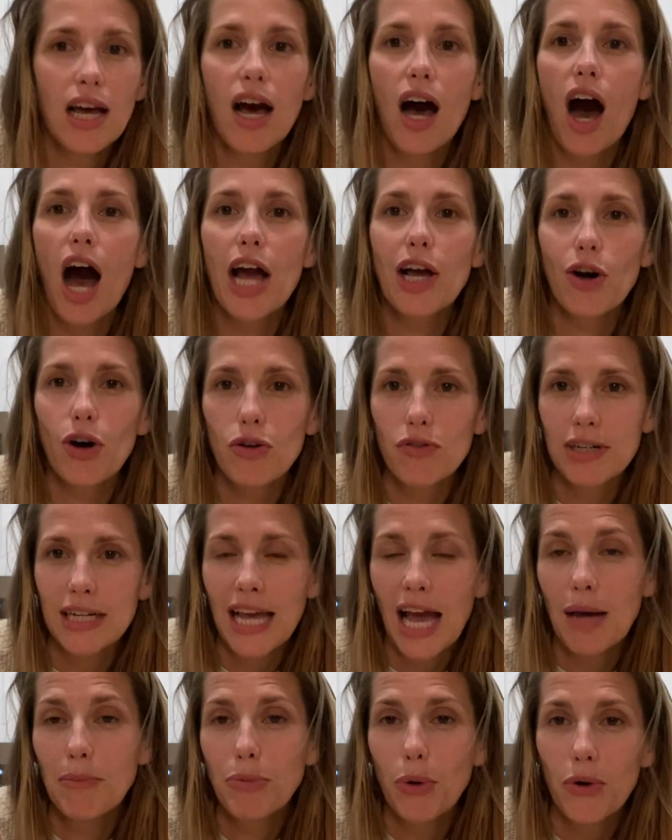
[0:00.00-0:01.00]
I already
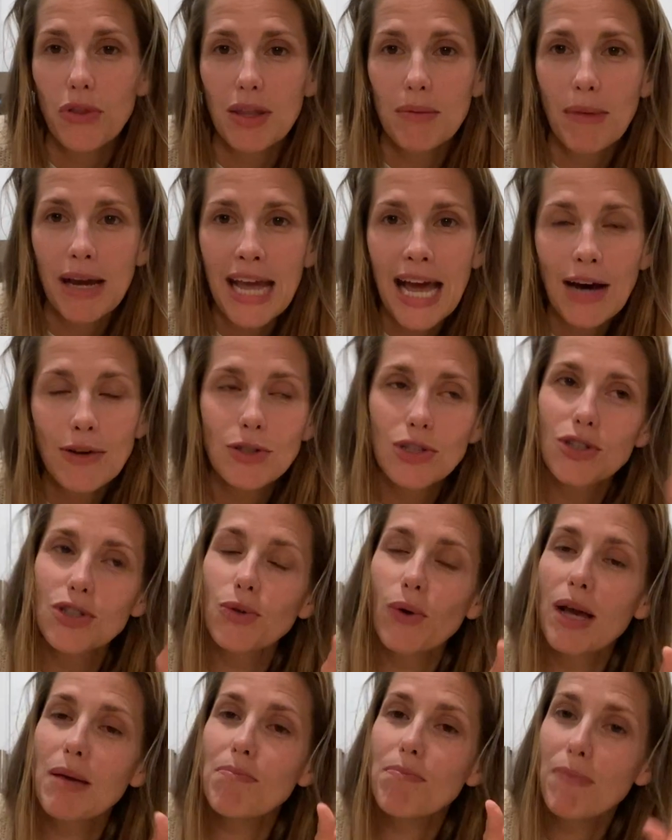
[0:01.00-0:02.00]
had both in my house, so
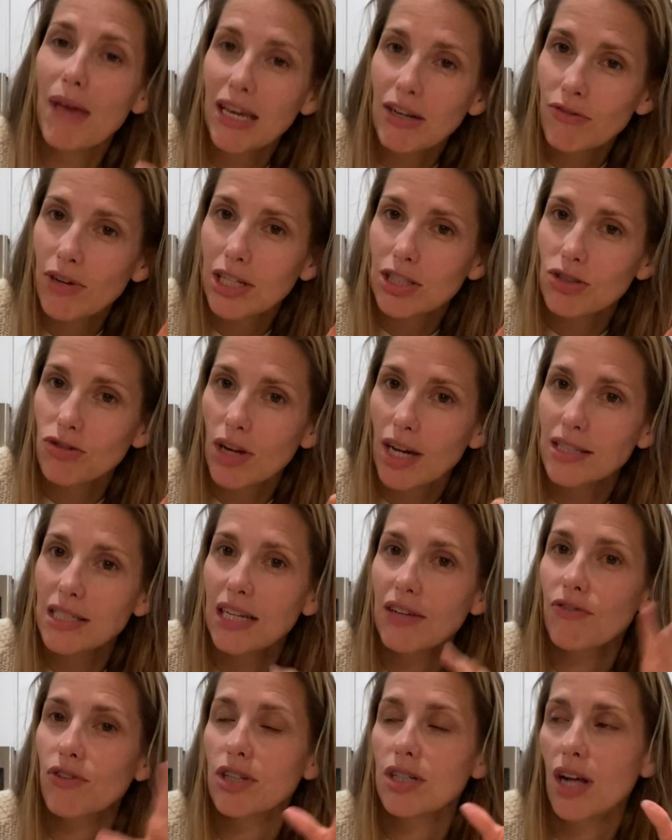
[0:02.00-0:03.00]
I made ranch
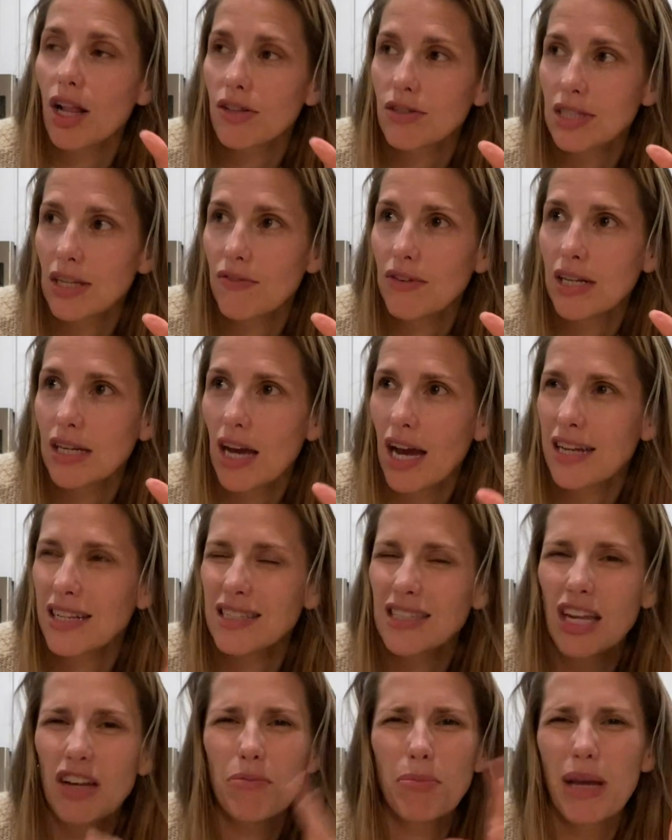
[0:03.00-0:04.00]
dressing for $1.79
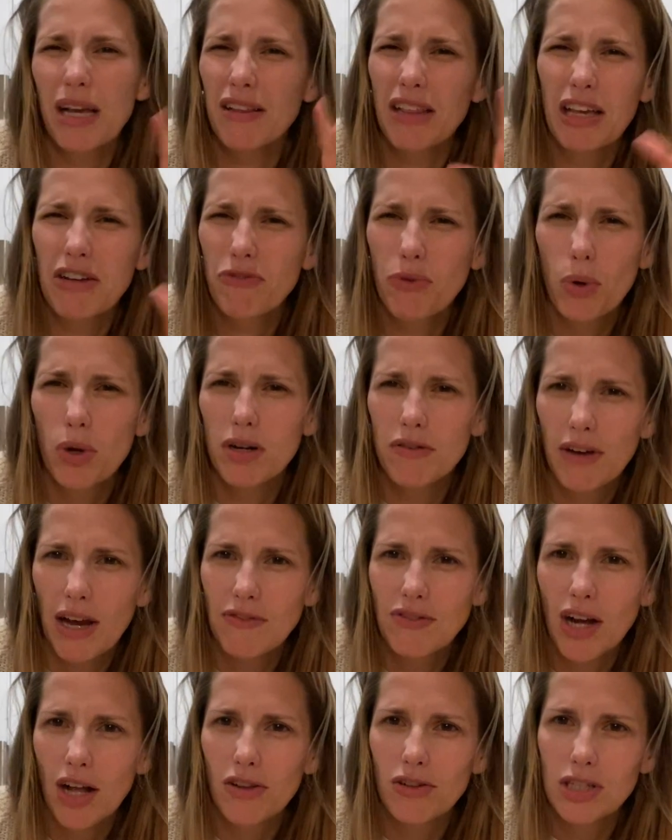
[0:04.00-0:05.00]
instead of paying like $4 or
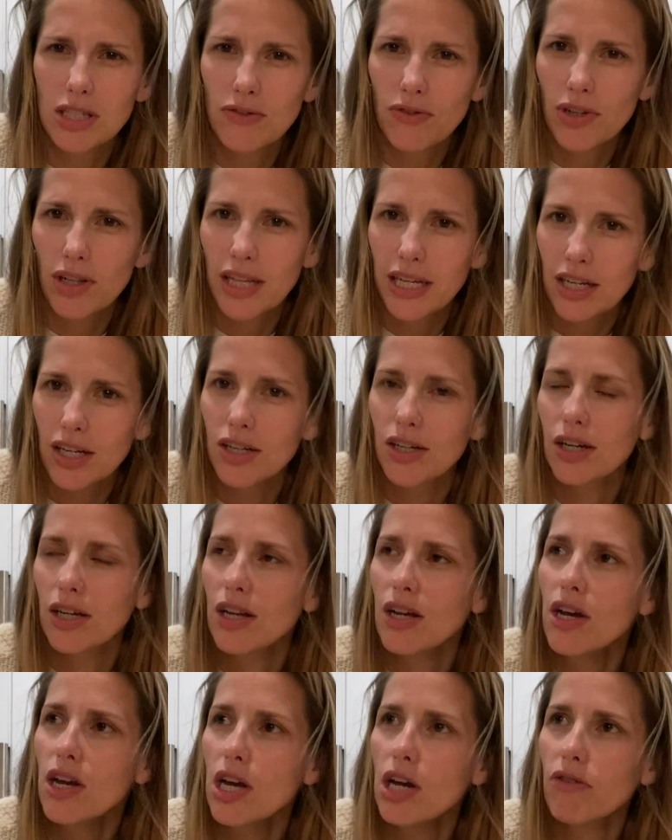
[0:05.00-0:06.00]
$5 for like a good
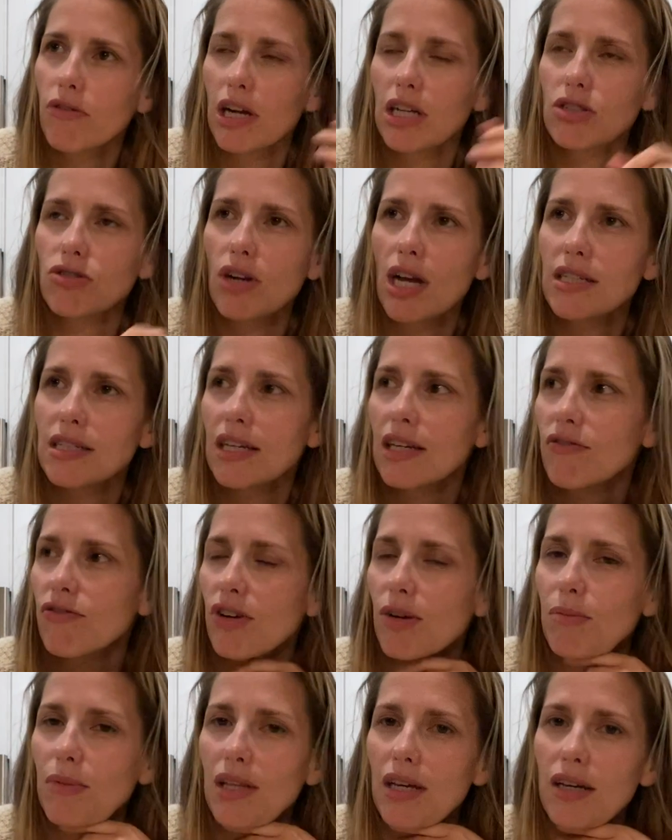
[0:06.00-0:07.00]
ranch dressing
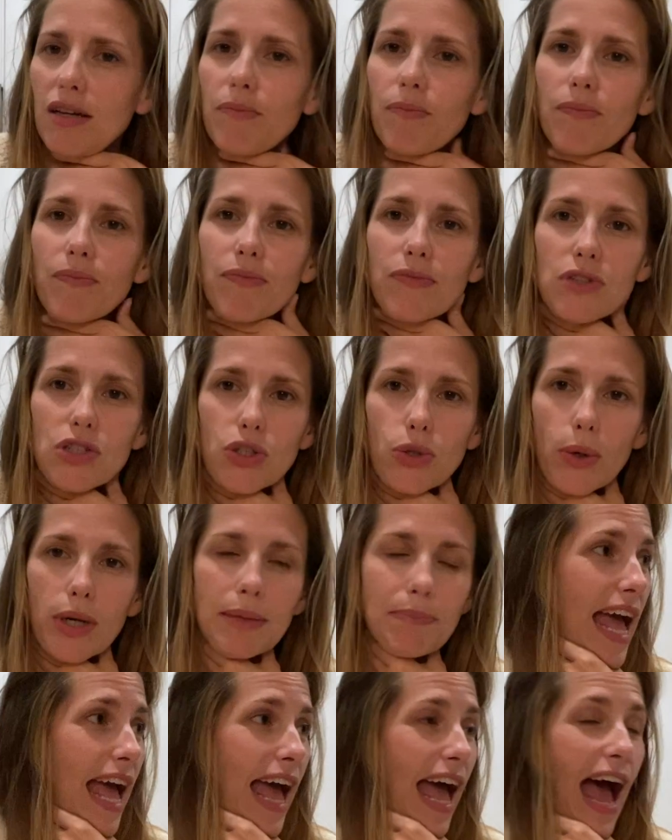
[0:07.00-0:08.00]
from the store.
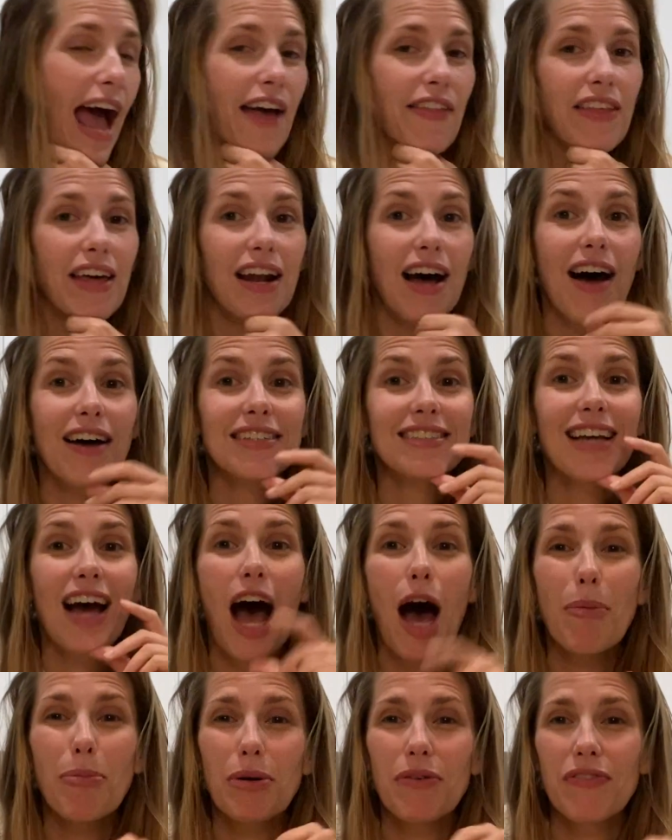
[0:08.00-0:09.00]
And then on
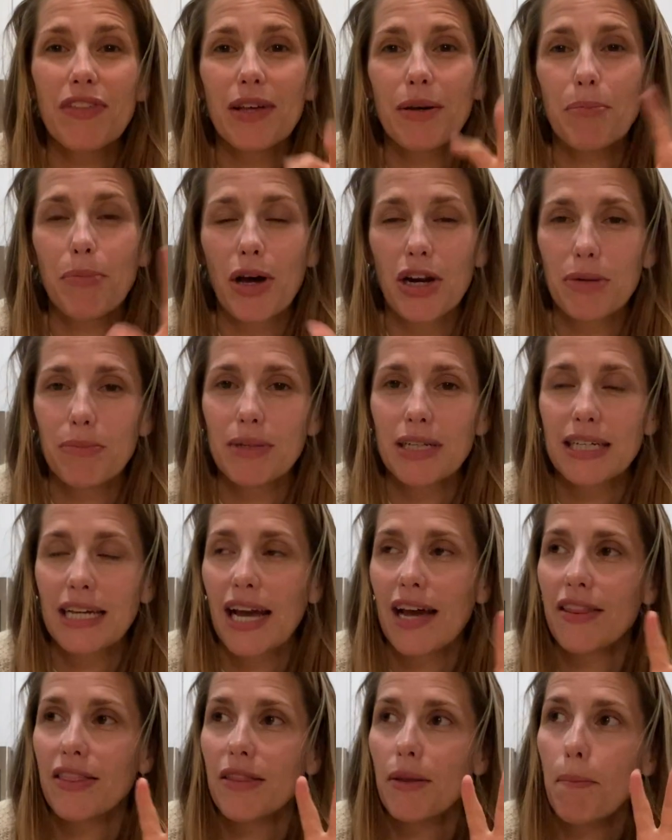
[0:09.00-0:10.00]
top of the buttermilk
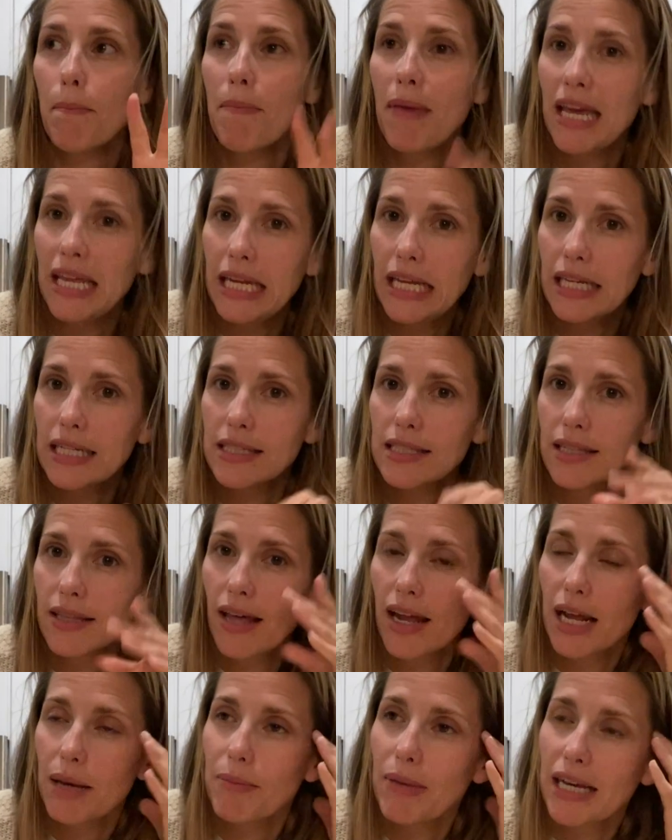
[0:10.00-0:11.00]
and the mayonnaise
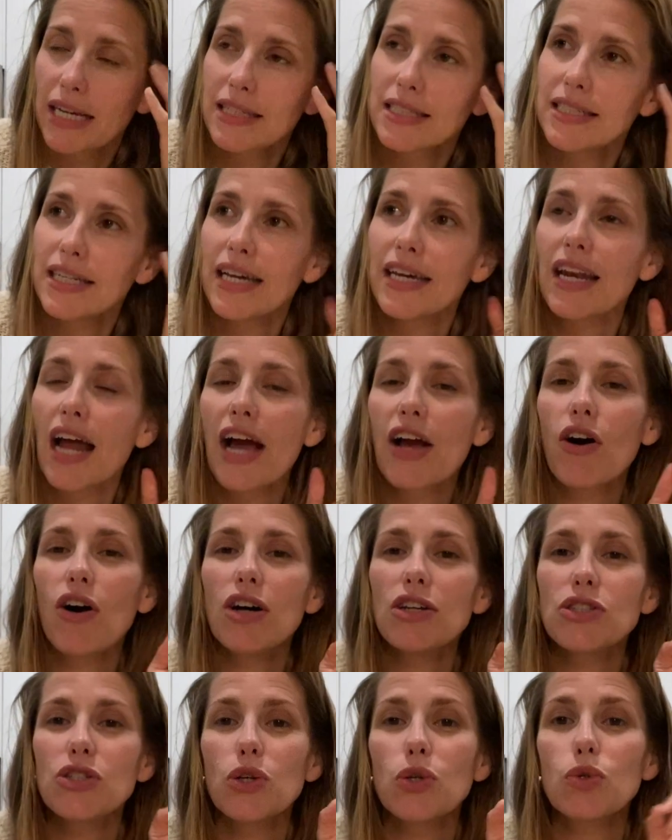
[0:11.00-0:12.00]
that I mixed in, I
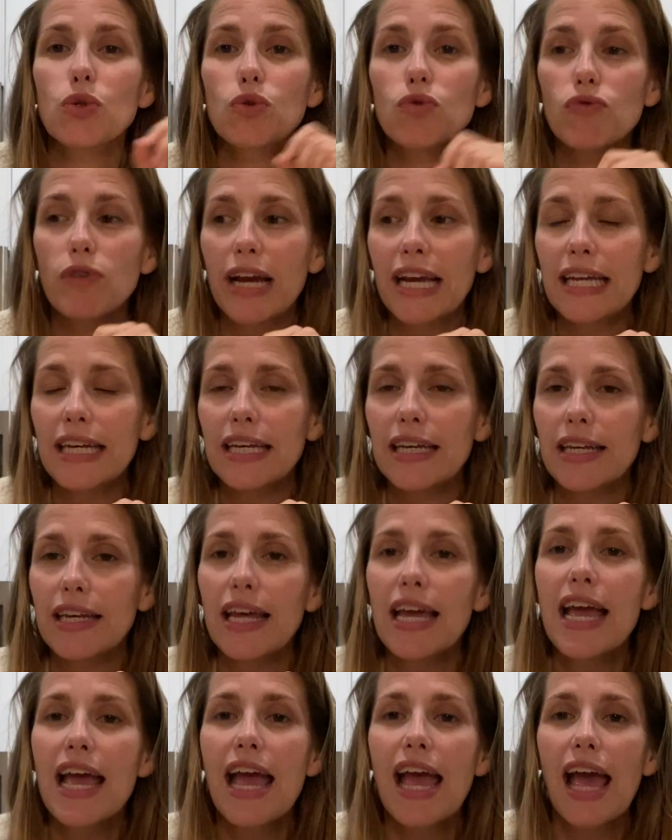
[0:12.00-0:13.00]
also grated
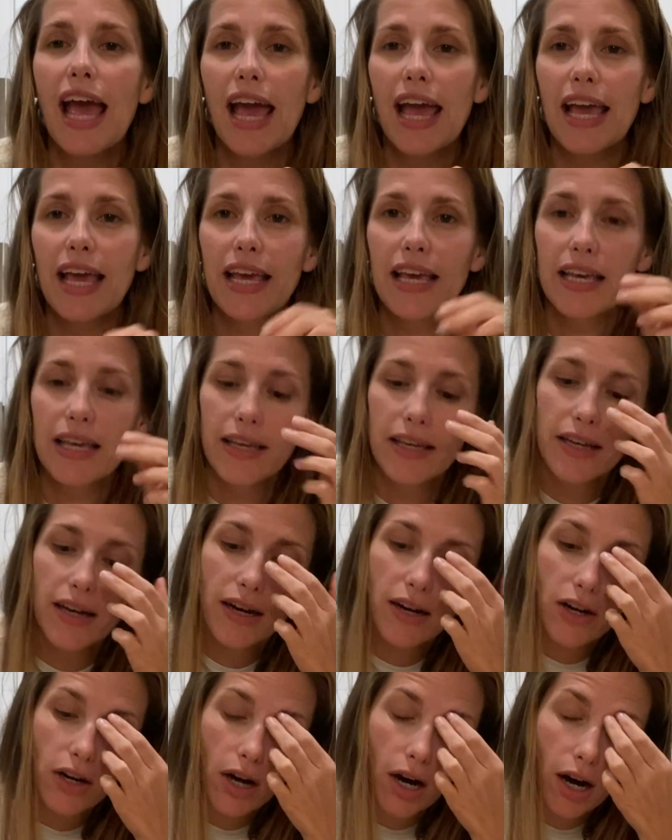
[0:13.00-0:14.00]

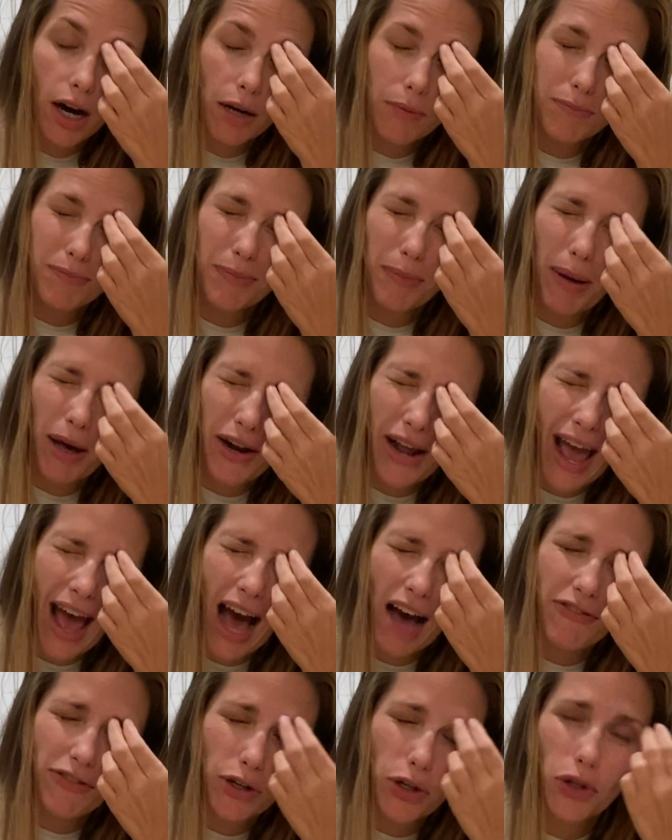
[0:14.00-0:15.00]
about a
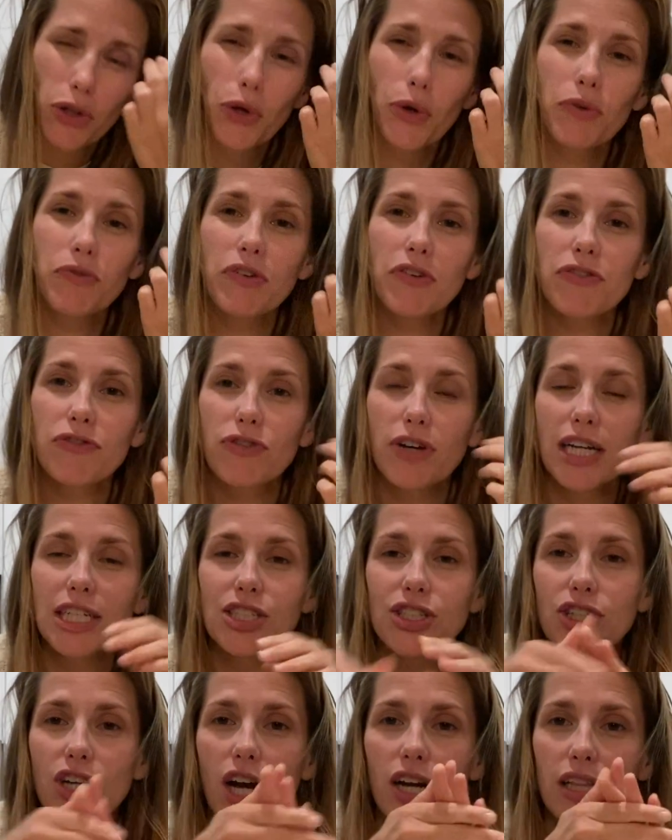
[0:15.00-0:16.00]
half a clove of fresh
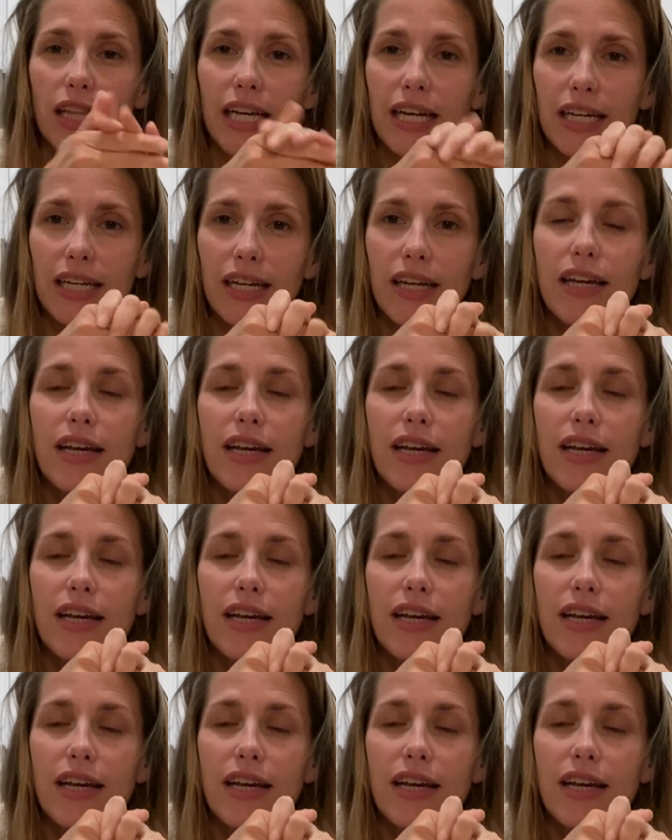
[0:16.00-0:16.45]
garlic.